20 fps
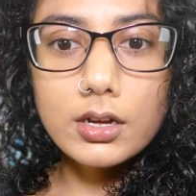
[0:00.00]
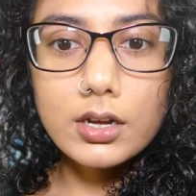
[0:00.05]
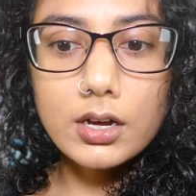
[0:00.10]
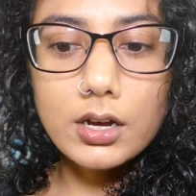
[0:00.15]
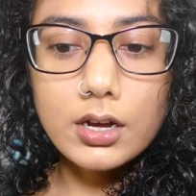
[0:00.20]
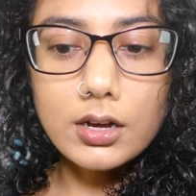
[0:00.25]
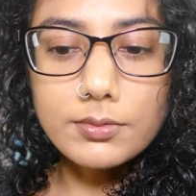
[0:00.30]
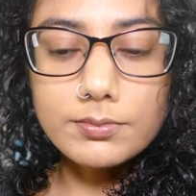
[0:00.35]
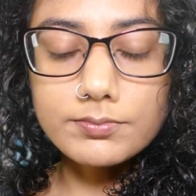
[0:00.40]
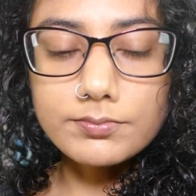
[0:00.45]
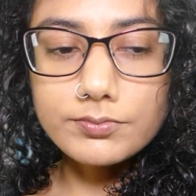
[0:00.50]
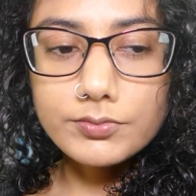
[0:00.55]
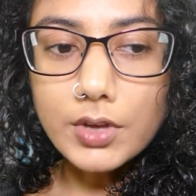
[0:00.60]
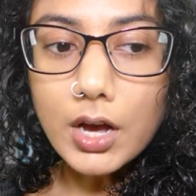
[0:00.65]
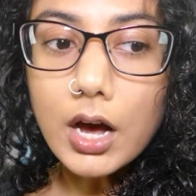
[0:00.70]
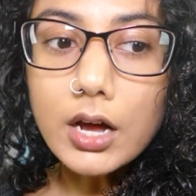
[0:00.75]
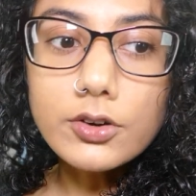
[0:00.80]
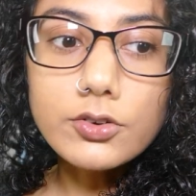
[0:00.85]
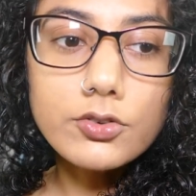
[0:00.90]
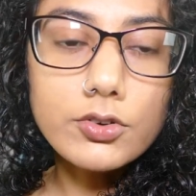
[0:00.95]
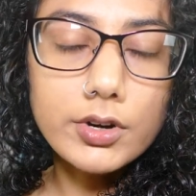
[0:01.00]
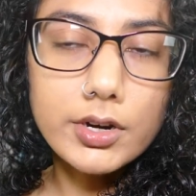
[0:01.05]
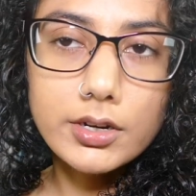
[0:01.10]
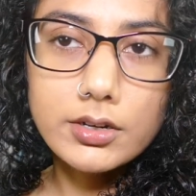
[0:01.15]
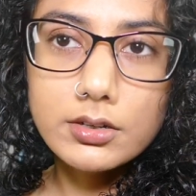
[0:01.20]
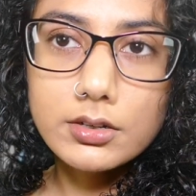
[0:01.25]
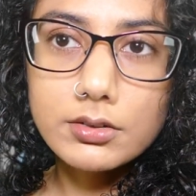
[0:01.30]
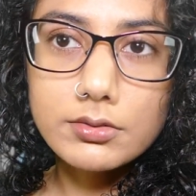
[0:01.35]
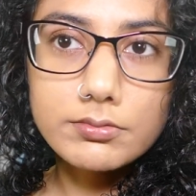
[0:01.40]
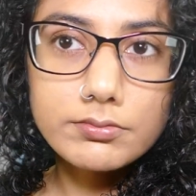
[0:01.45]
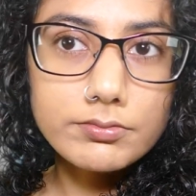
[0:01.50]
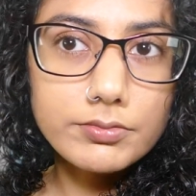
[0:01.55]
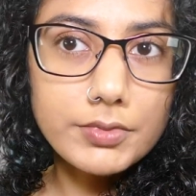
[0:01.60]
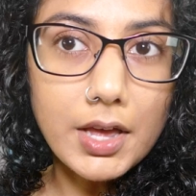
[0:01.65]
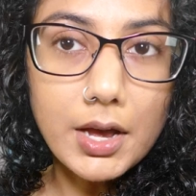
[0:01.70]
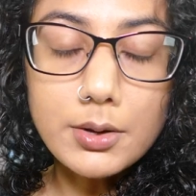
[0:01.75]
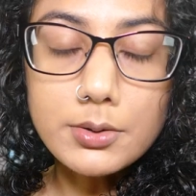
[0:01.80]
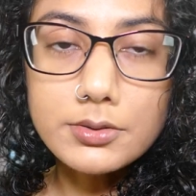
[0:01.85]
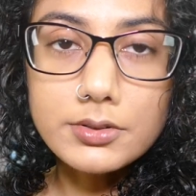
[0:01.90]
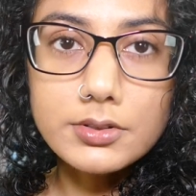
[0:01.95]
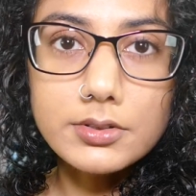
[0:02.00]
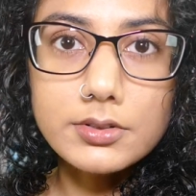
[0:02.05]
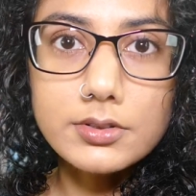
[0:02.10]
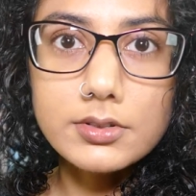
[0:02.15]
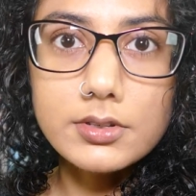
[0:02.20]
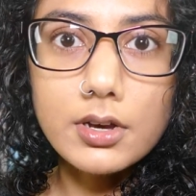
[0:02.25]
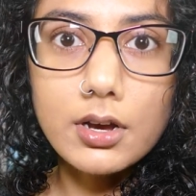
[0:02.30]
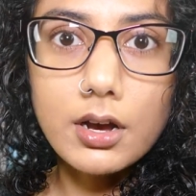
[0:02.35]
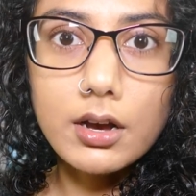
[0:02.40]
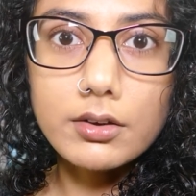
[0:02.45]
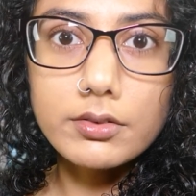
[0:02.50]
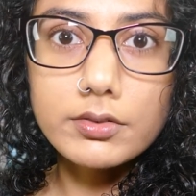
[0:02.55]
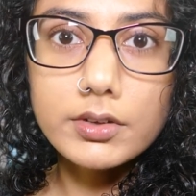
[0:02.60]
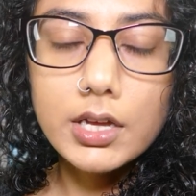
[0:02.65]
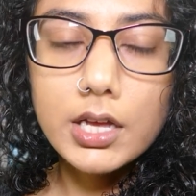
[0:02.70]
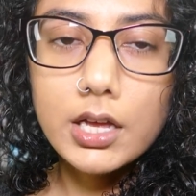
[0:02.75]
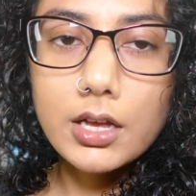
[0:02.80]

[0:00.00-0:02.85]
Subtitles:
hundred thousands of